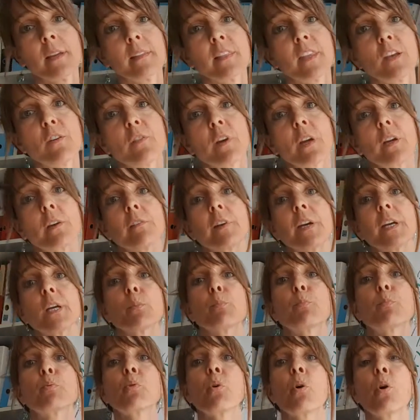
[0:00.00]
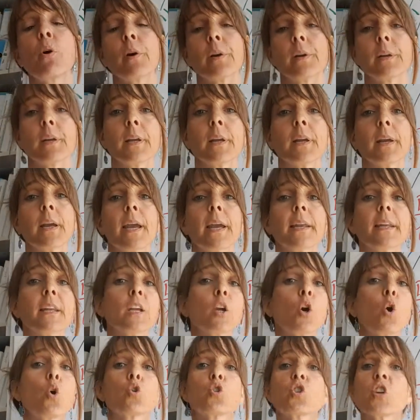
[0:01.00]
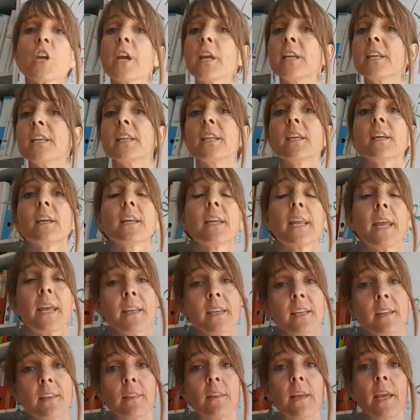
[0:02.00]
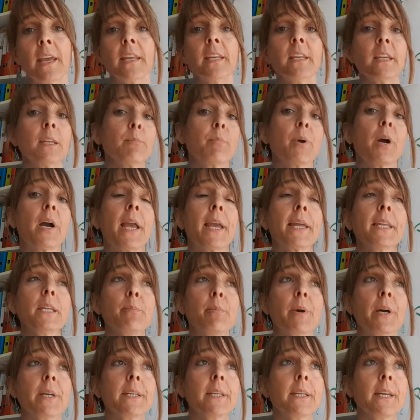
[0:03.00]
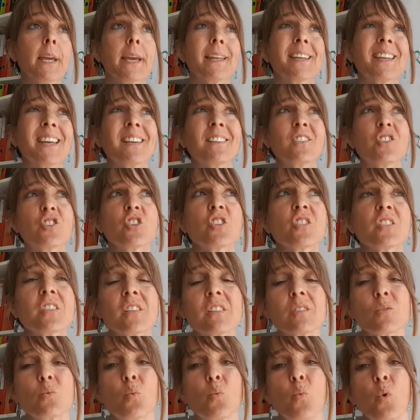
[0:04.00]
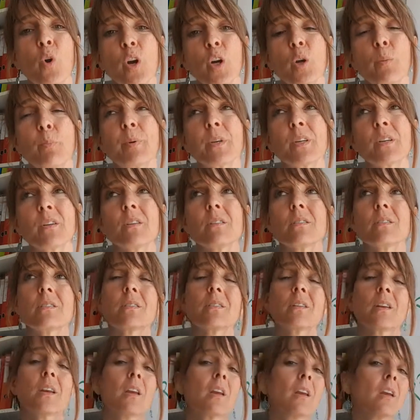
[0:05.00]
They're very, very broad, and they coach anything and anybody, and that just doesn't work because